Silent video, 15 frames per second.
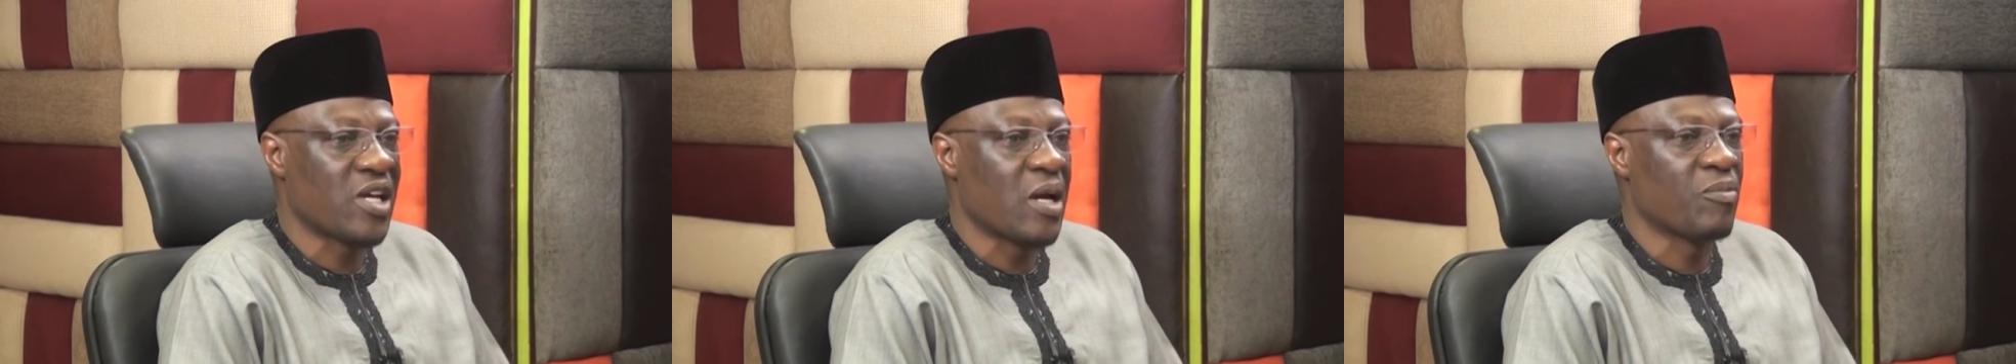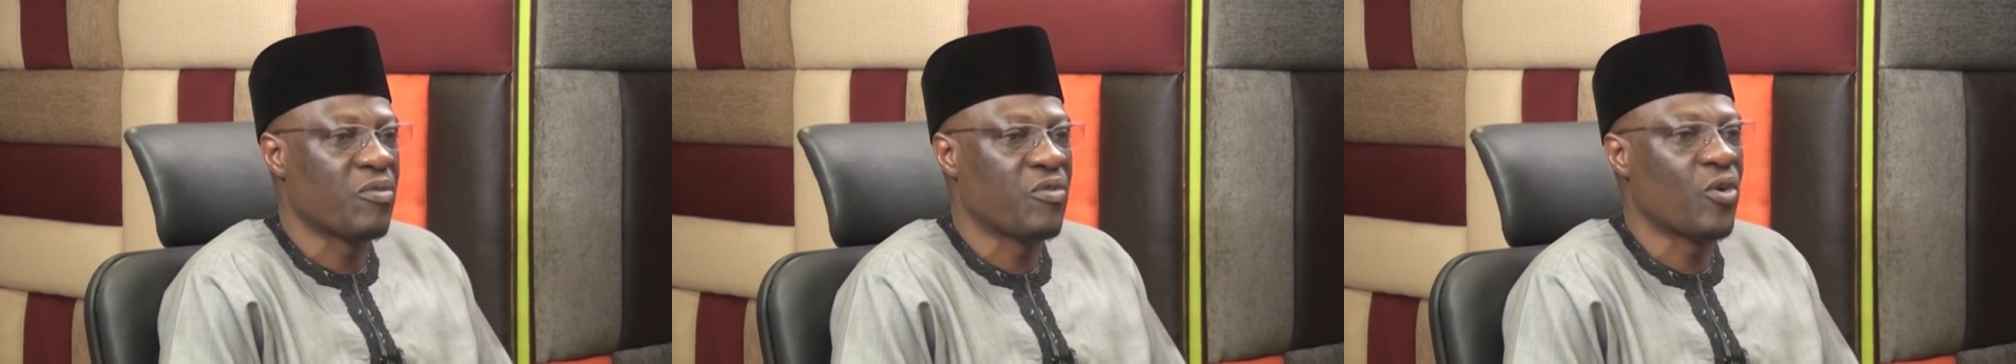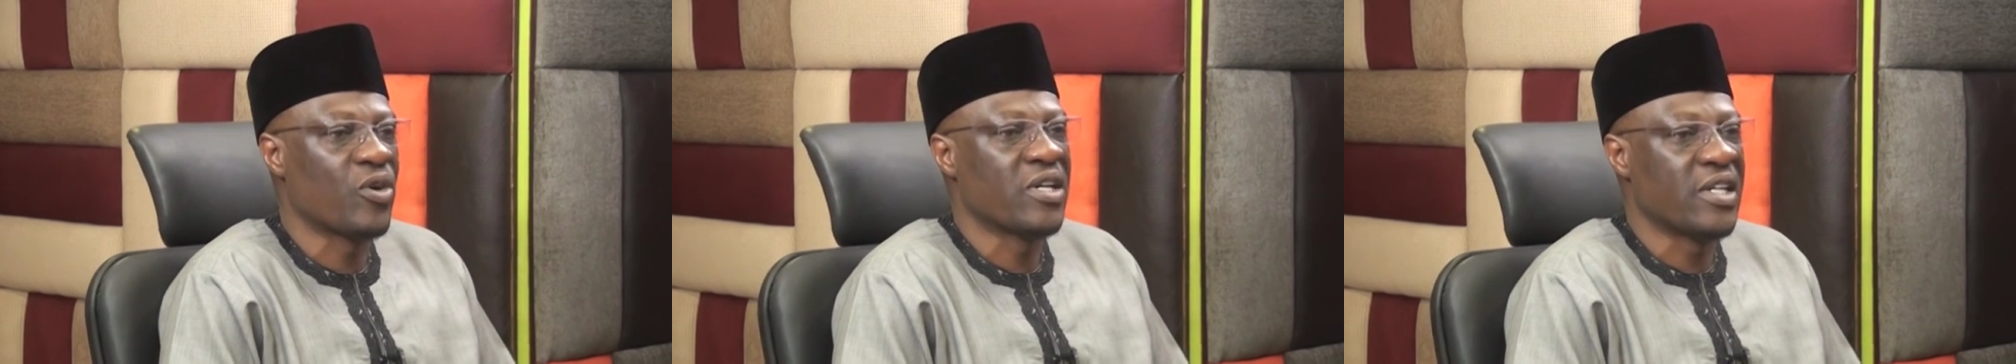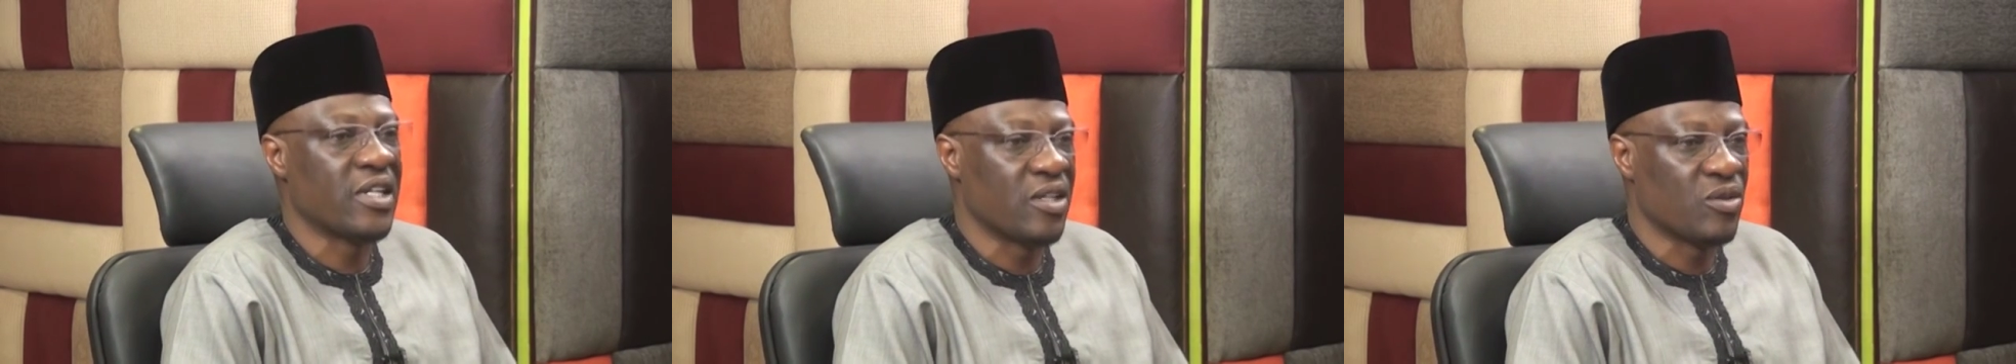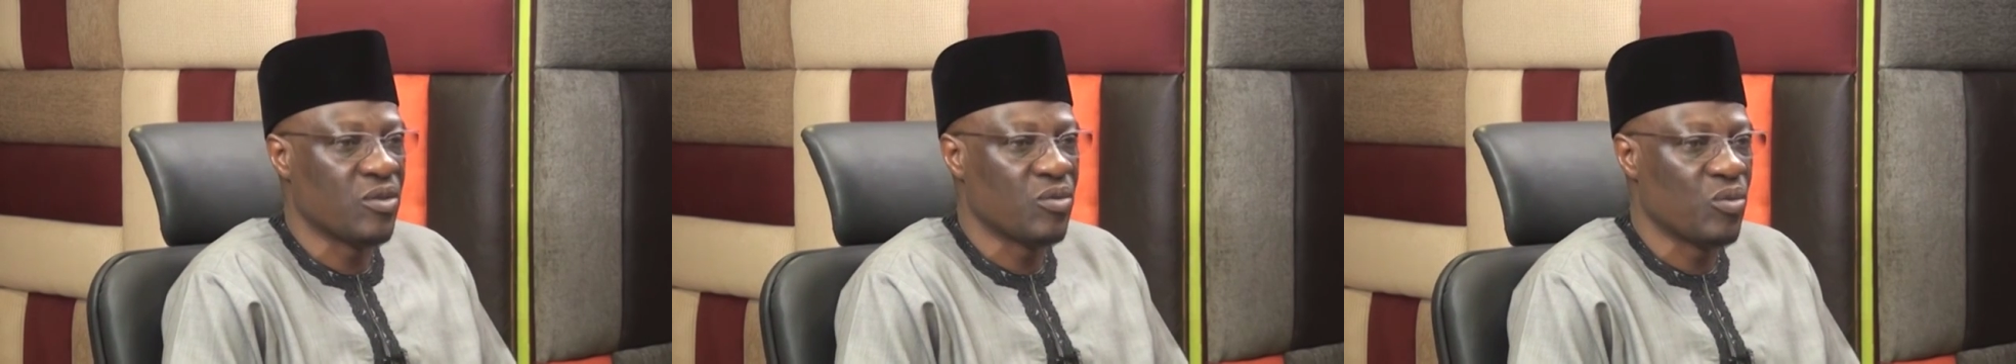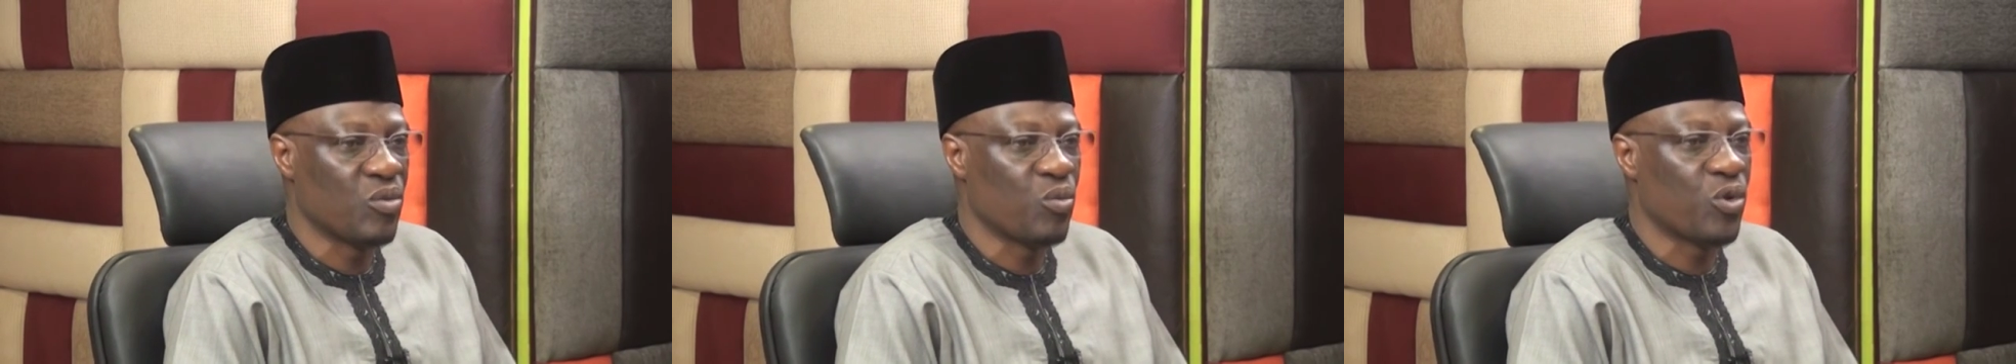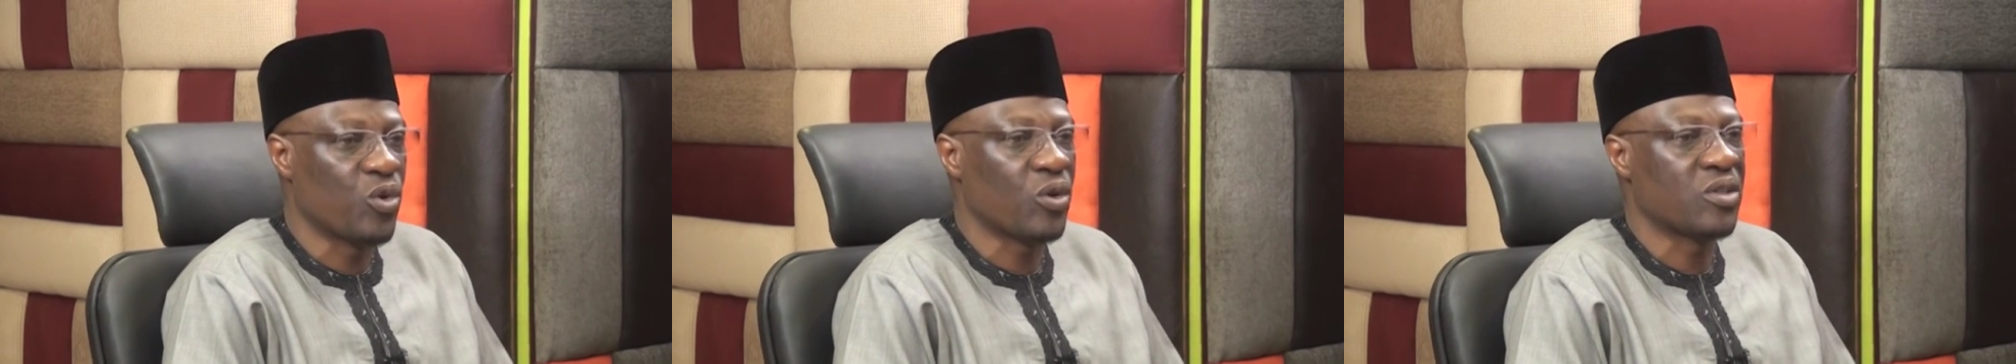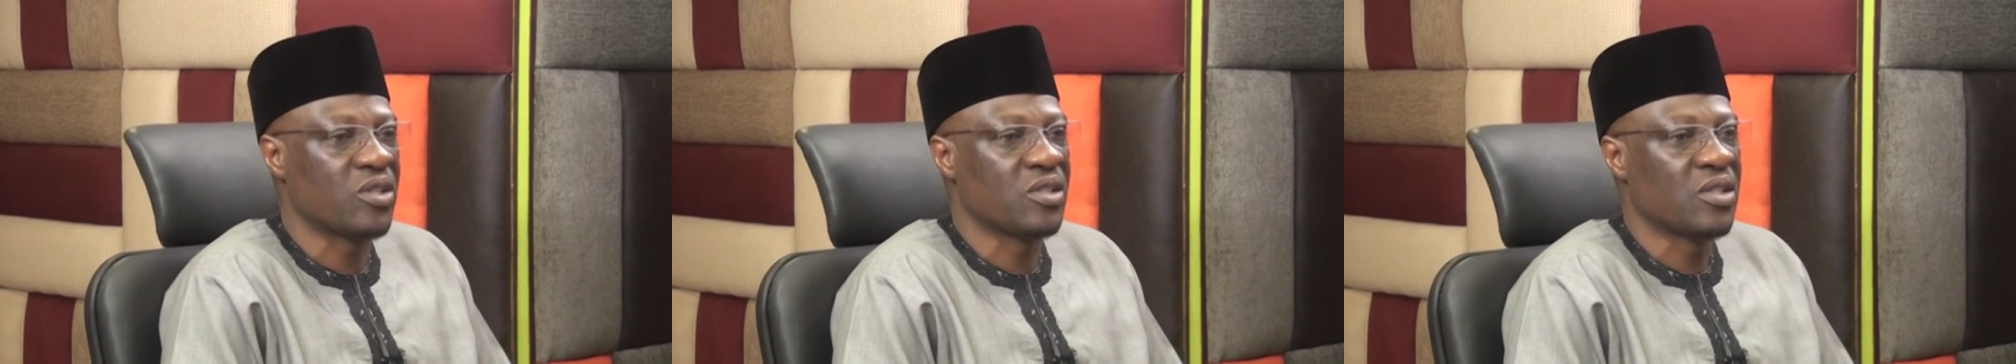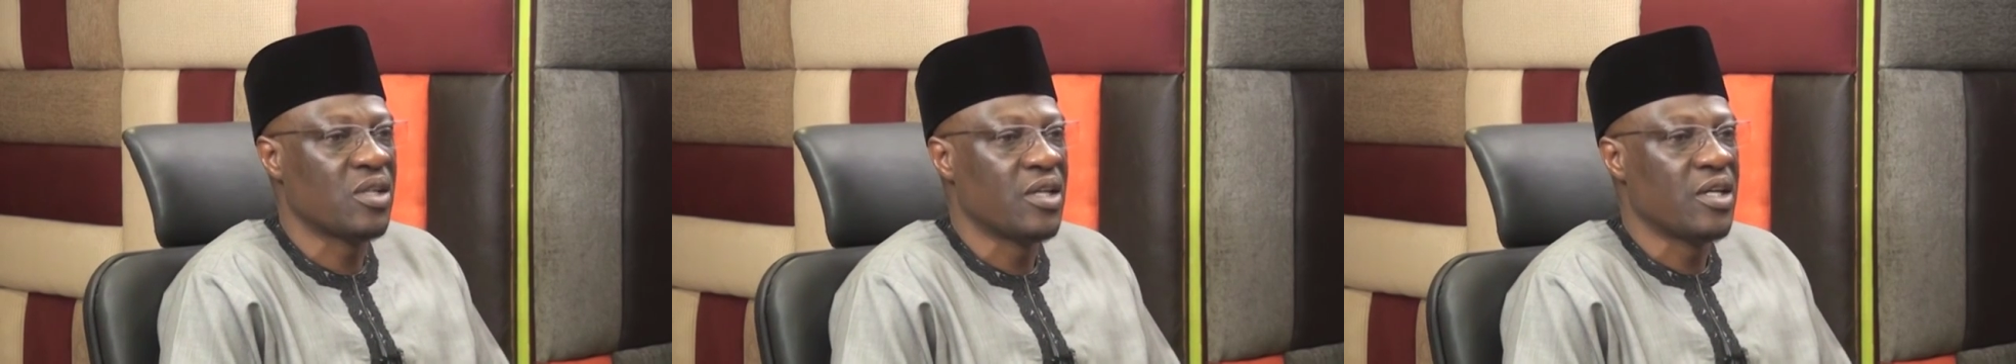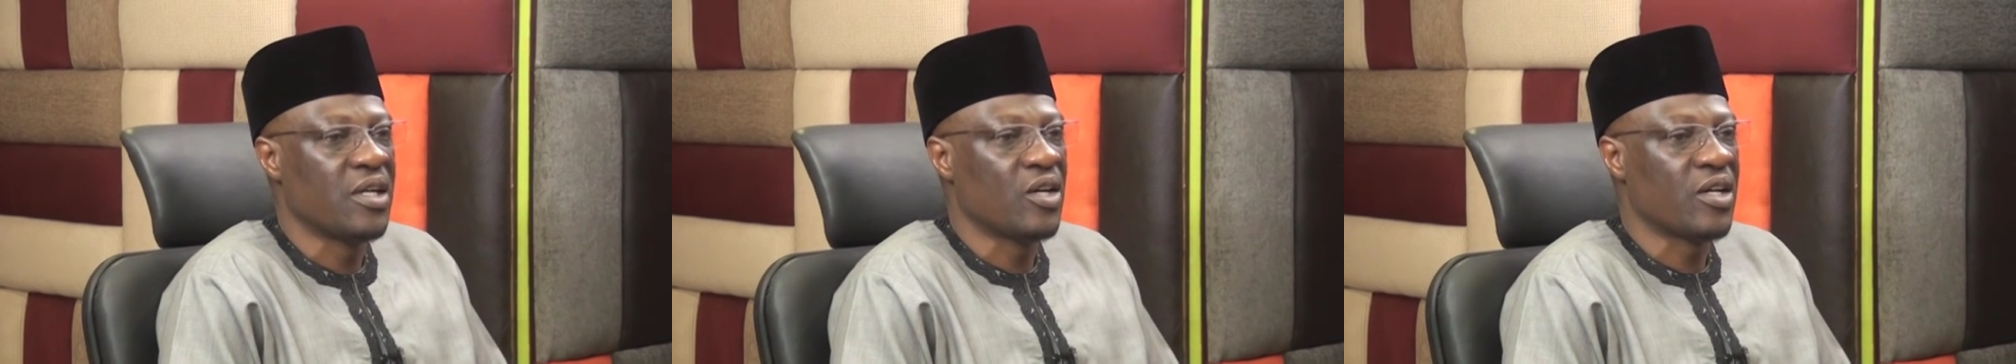Abdulfatah Ahmed today
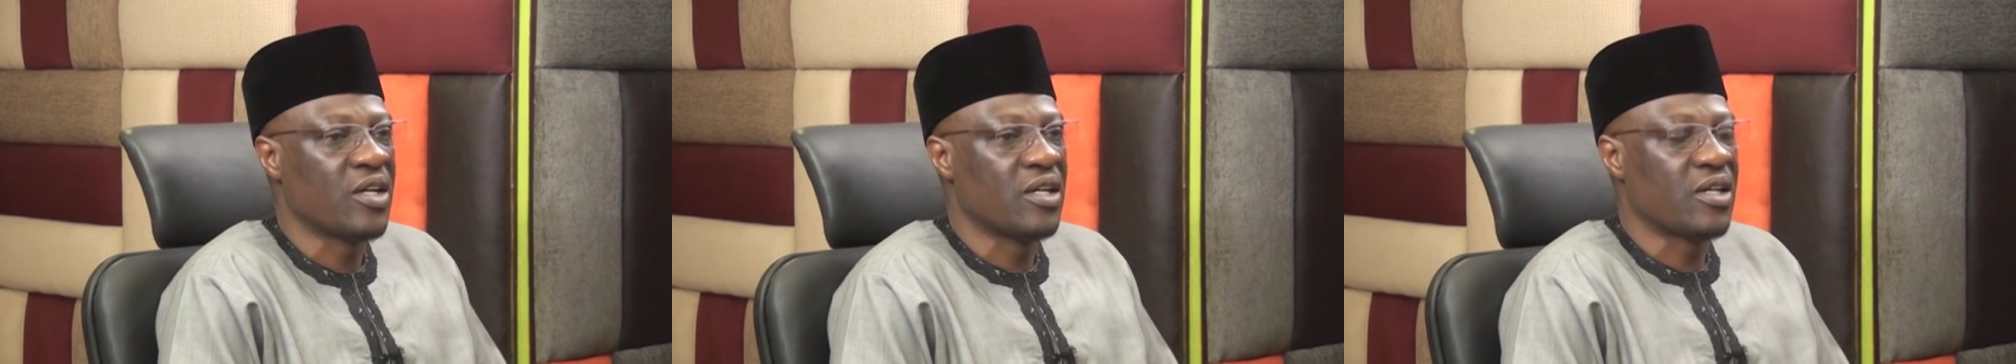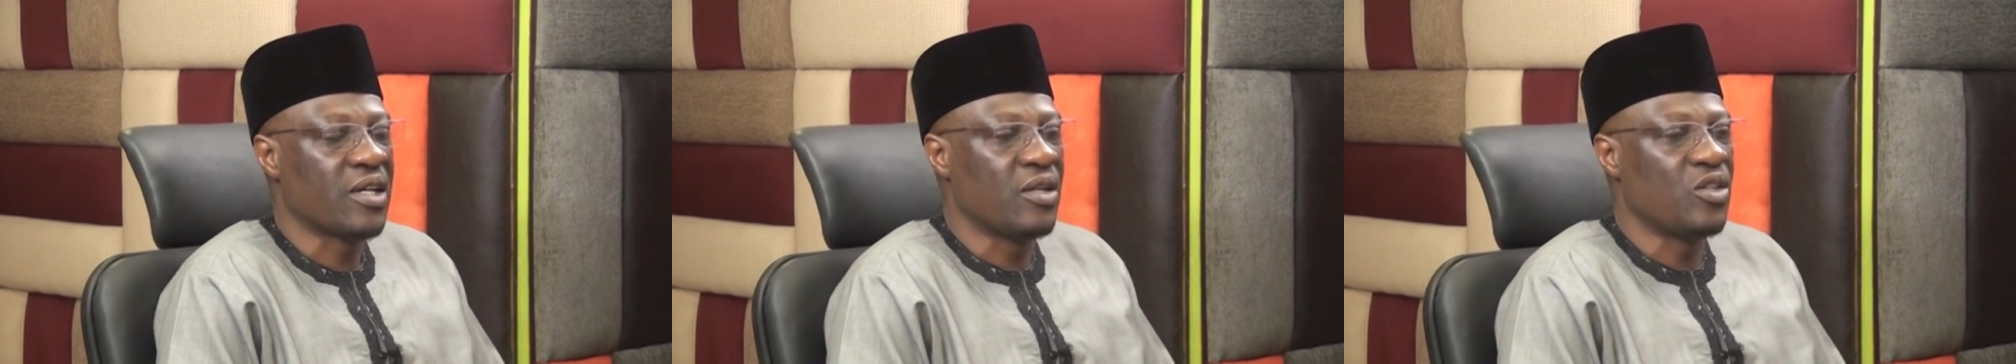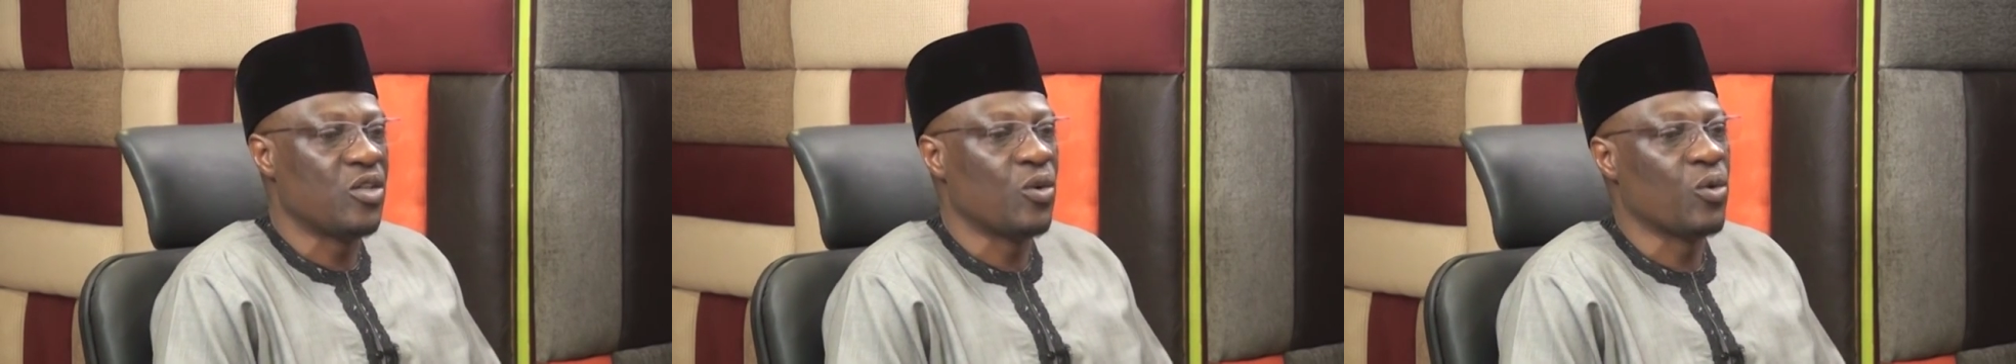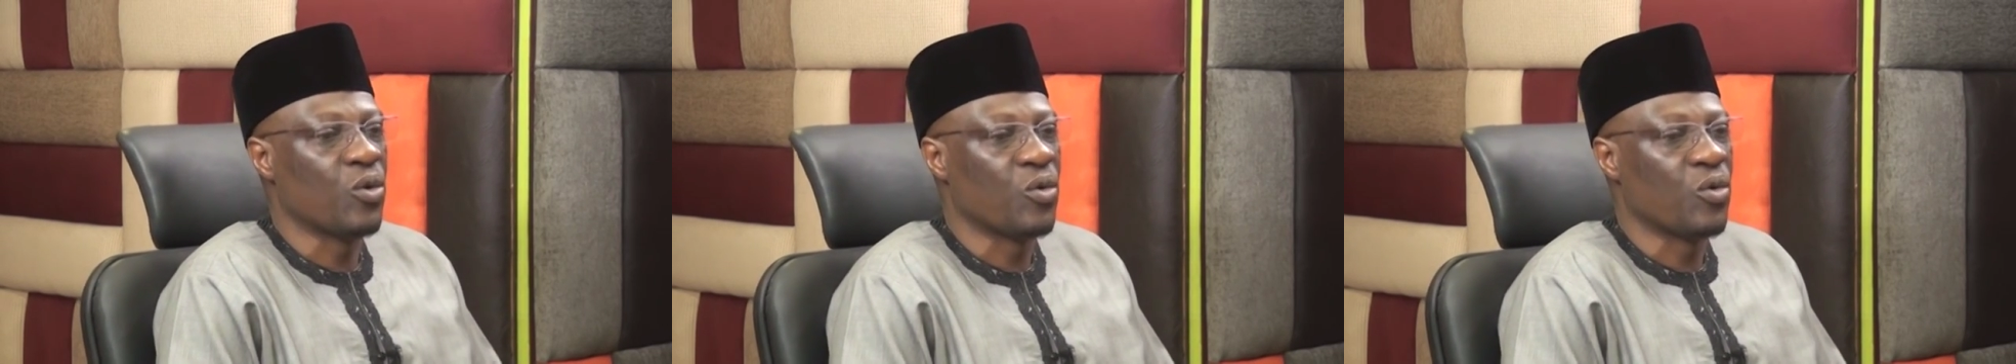featured